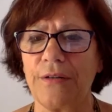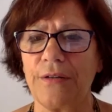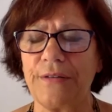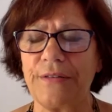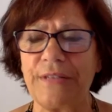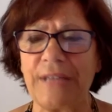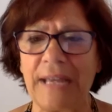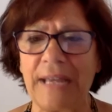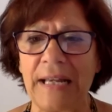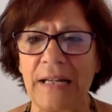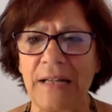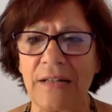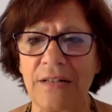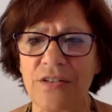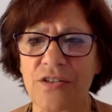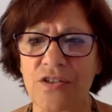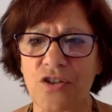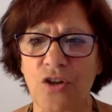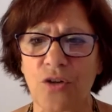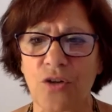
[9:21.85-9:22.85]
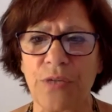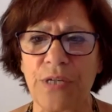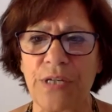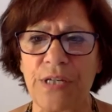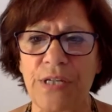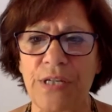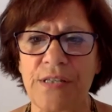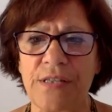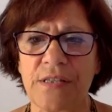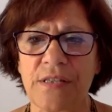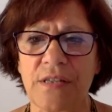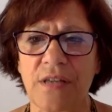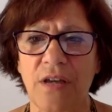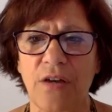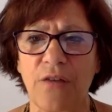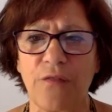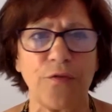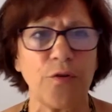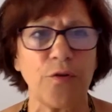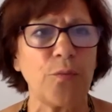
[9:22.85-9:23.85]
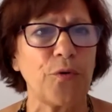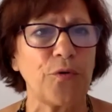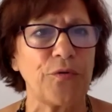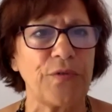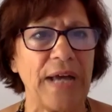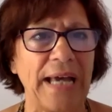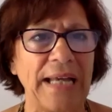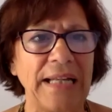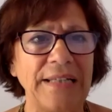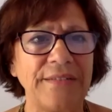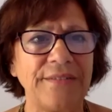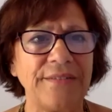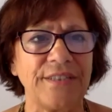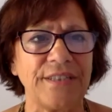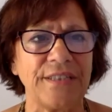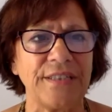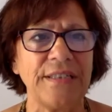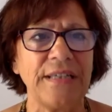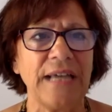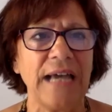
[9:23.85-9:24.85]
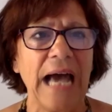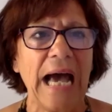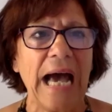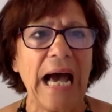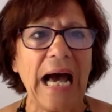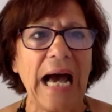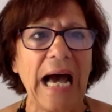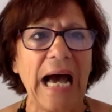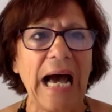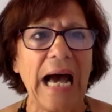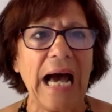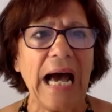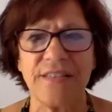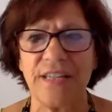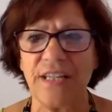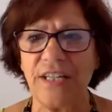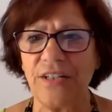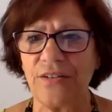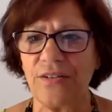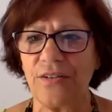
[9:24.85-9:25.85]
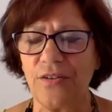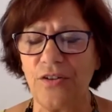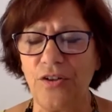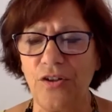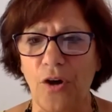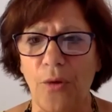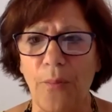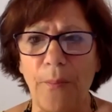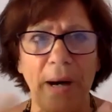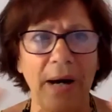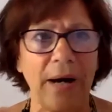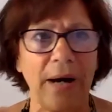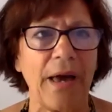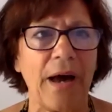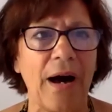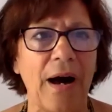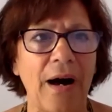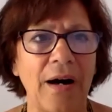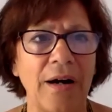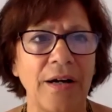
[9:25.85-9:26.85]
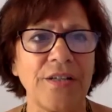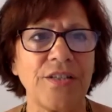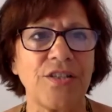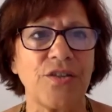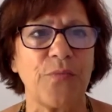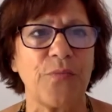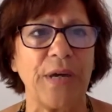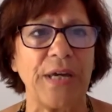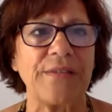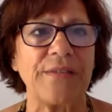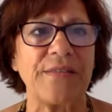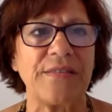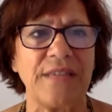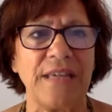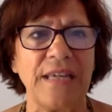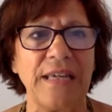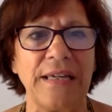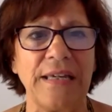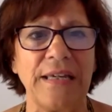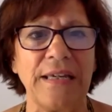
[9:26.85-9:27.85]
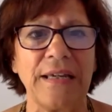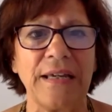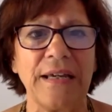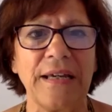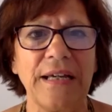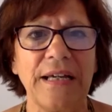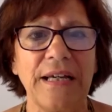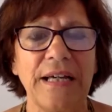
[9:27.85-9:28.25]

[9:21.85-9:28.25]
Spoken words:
tell stories from reality as it, you know, my eyes were seeing,